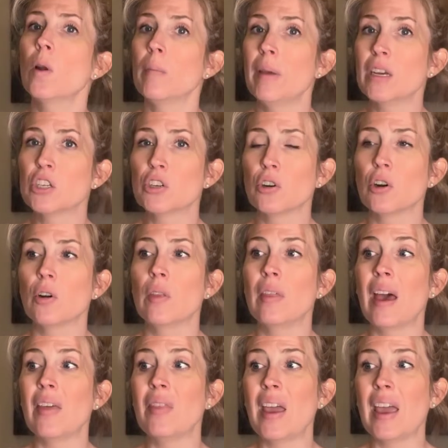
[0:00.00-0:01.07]
wanna make sure
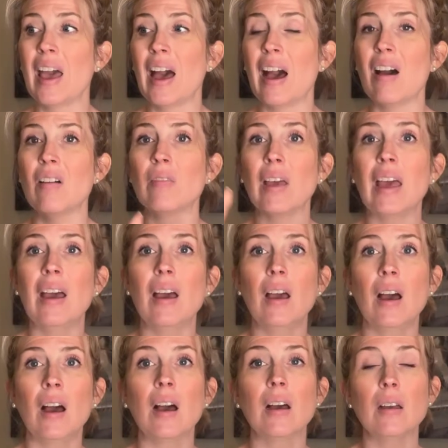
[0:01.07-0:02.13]
that they have
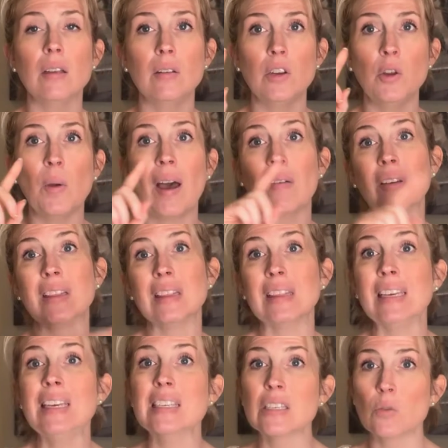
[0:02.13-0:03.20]
you have at
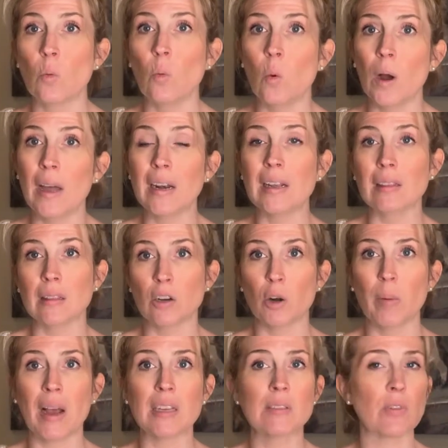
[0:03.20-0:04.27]
least one
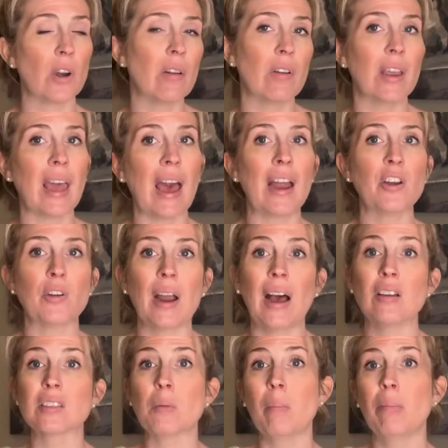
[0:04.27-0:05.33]
litter box for every cat in your
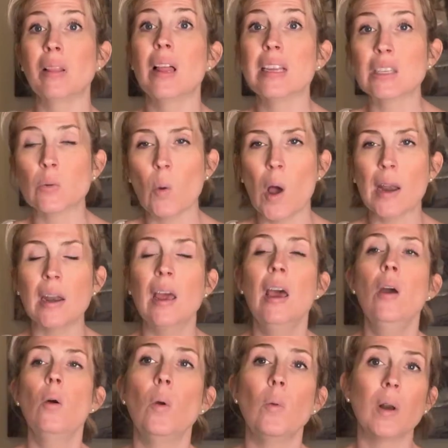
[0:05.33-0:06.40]
house, plus one.
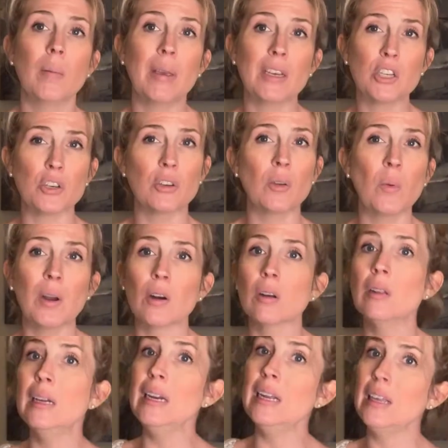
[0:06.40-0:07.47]
We wanna make sure that we are
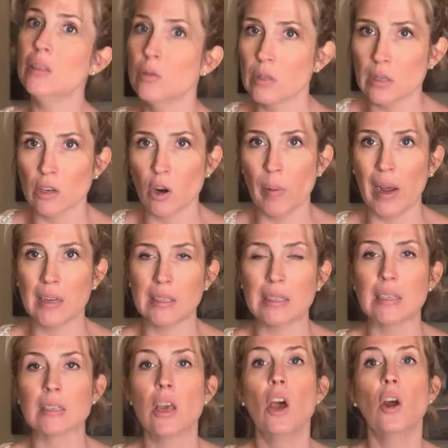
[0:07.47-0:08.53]
cleaning those litter
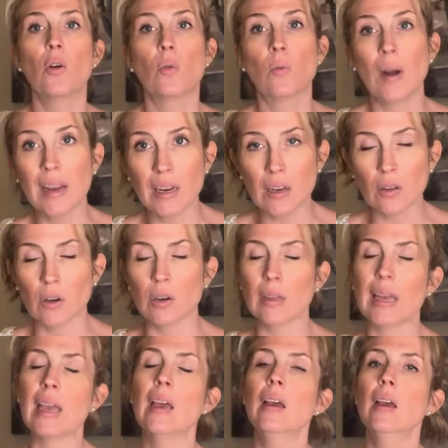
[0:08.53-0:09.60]
boxes
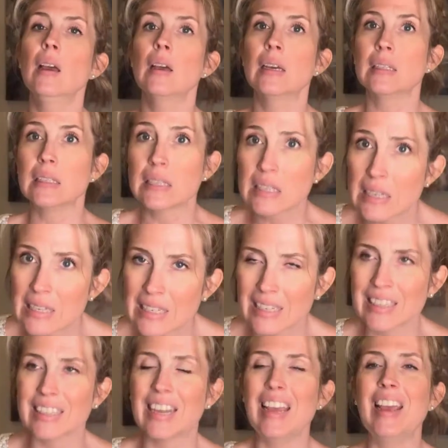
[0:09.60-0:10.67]
regularly,
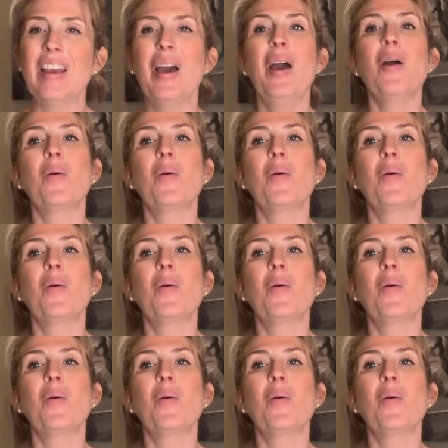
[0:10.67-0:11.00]
consistently.